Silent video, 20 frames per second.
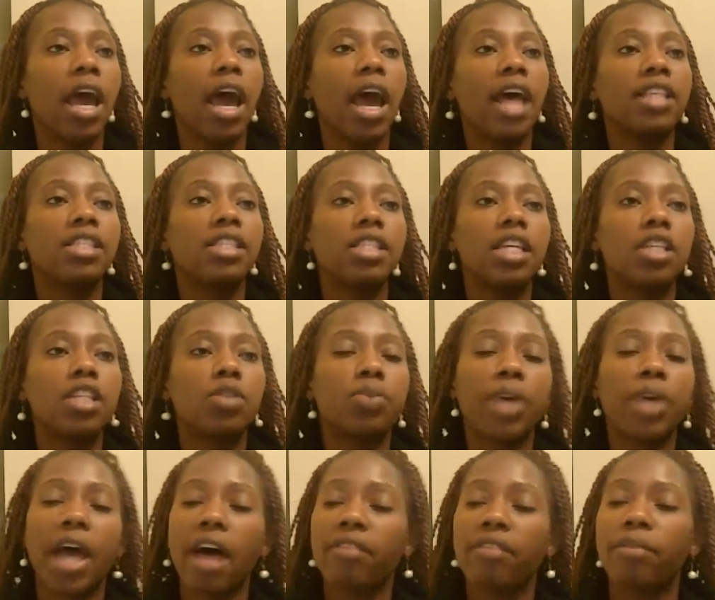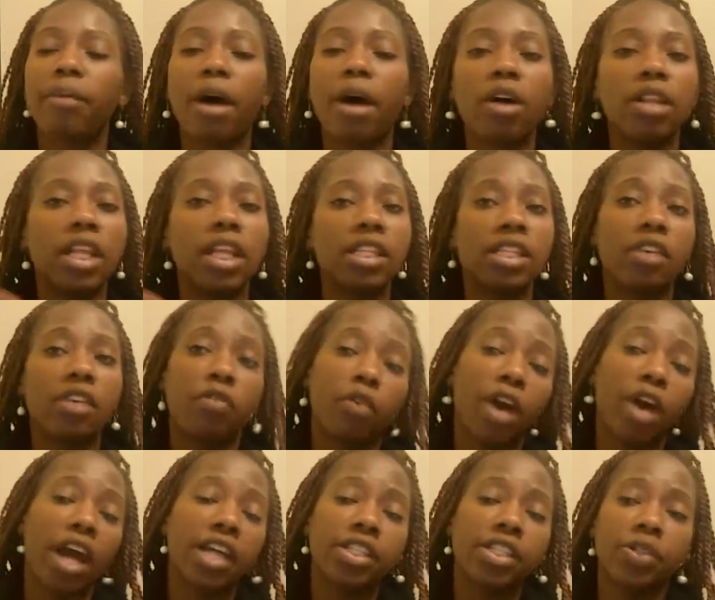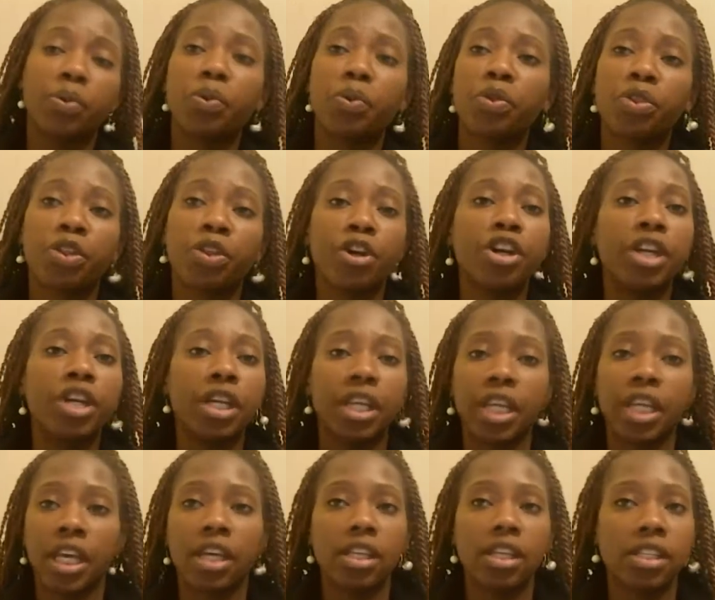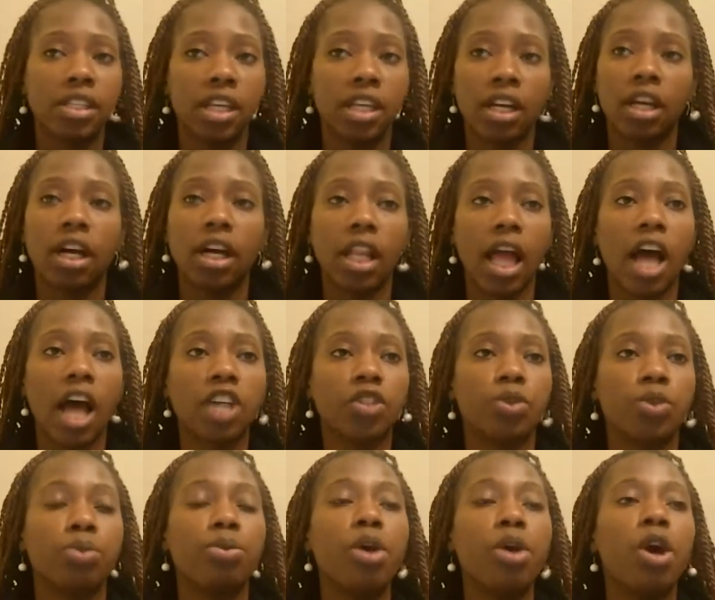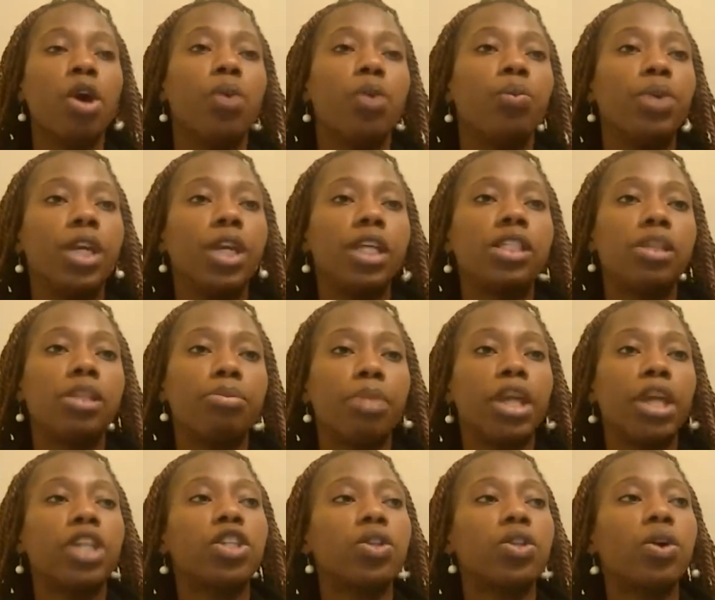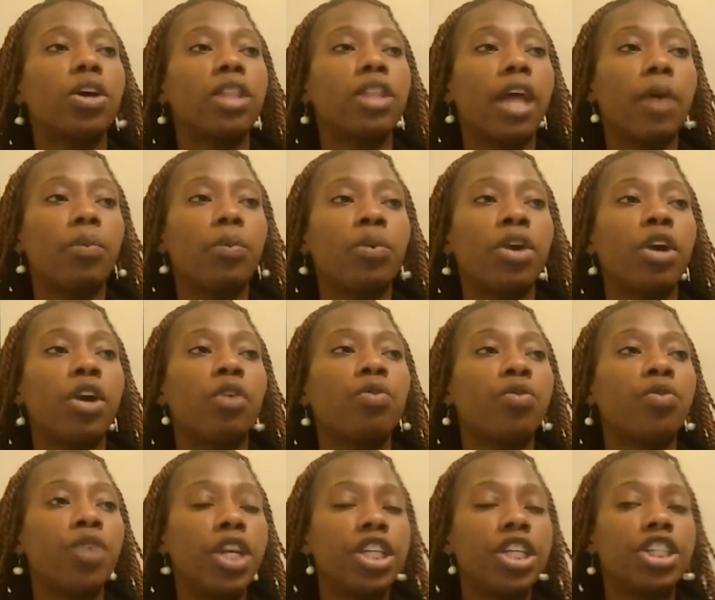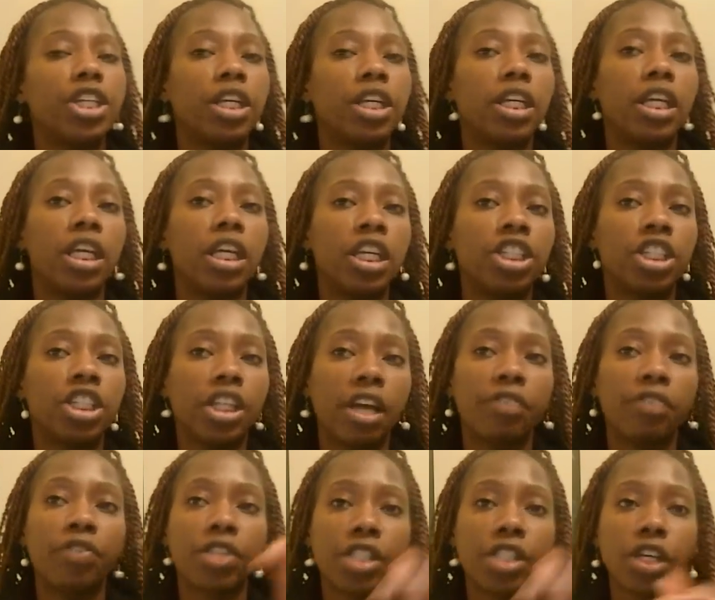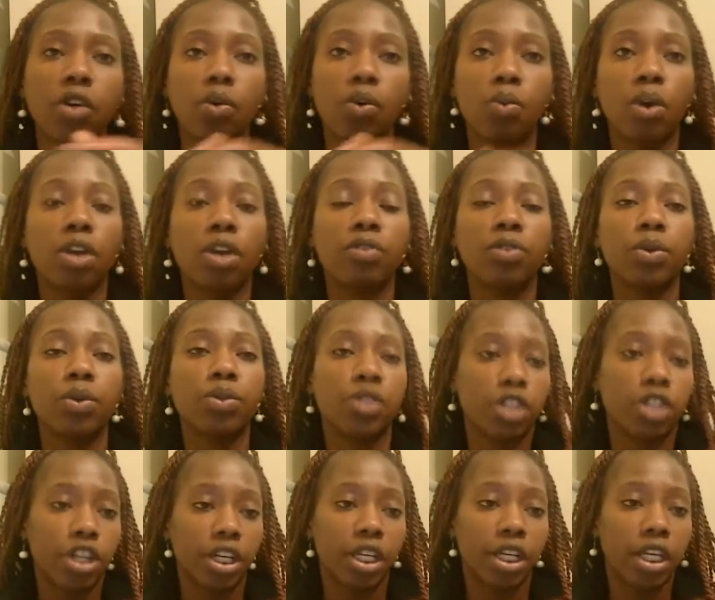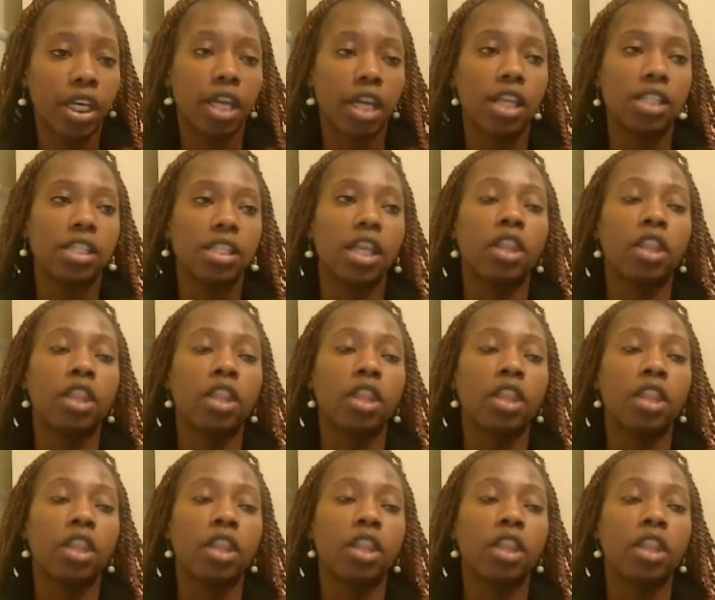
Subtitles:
And since we have about, let's say for high school, 30 kids in a classroom, we need to make sure that we are reaching each and every single one of those 30 kids.